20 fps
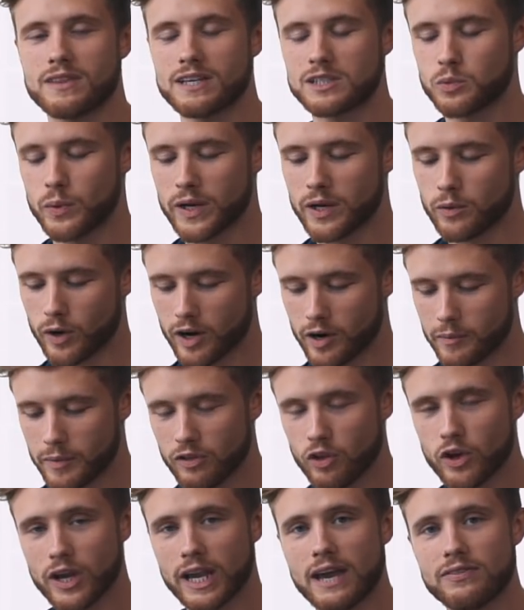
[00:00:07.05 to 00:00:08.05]
This week we're going to be
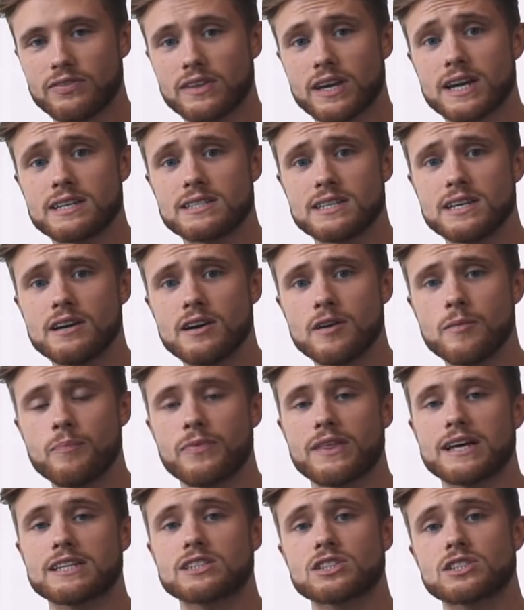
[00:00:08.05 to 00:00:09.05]
looking at the idea
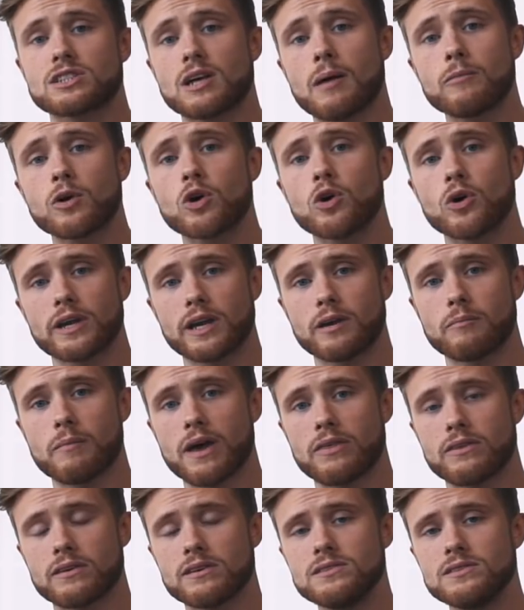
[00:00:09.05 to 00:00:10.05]
that some cooking
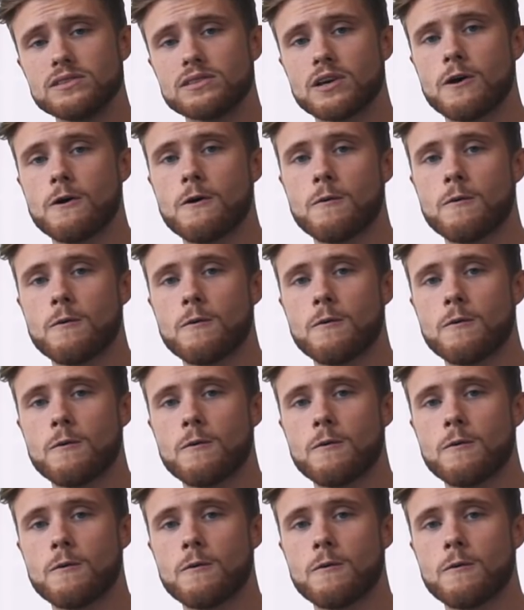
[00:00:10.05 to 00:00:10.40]
methods